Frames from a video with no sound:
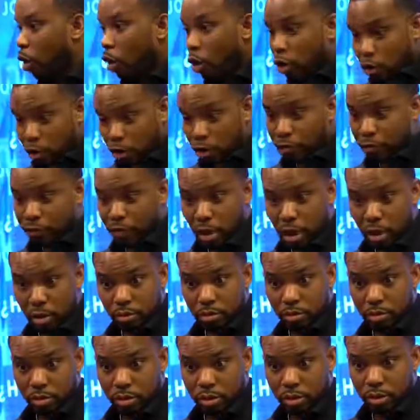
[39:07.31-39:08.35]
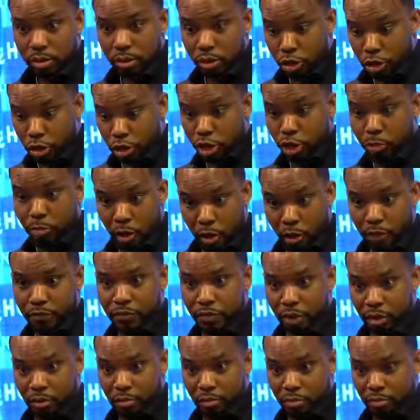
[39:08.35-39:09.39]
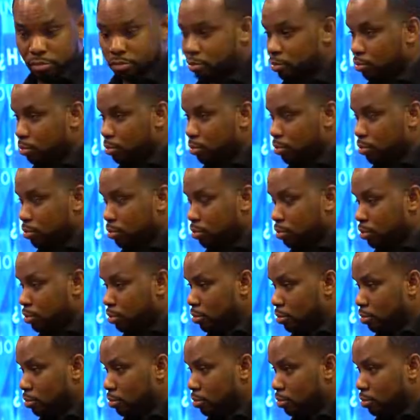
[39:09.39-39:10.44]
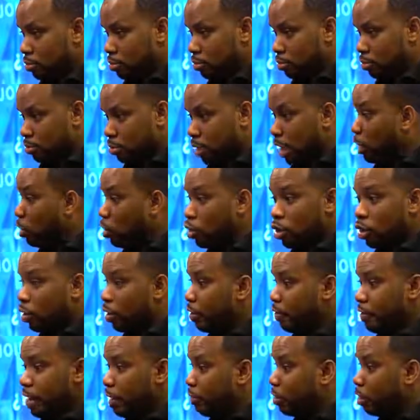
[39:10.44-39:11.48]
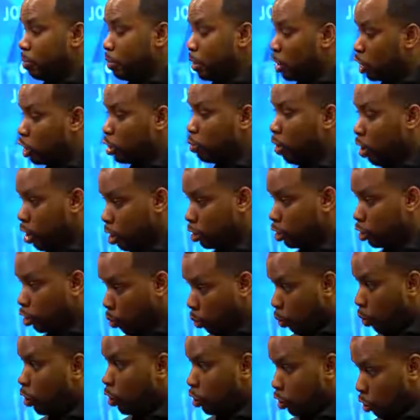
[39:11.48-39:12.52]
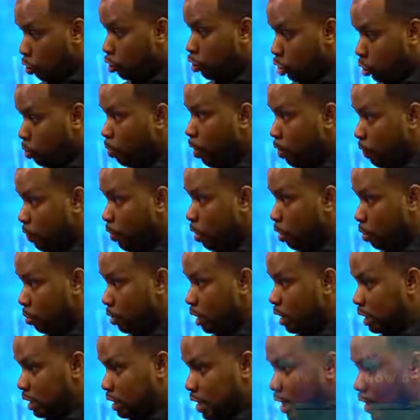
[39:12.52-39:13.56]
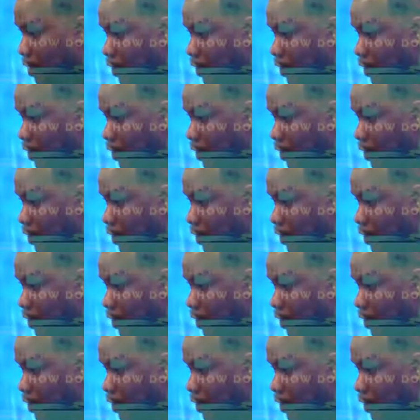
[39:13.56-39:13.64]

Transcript: On your phone, your smartphone. And you don't even have to be smart to work your smartphone these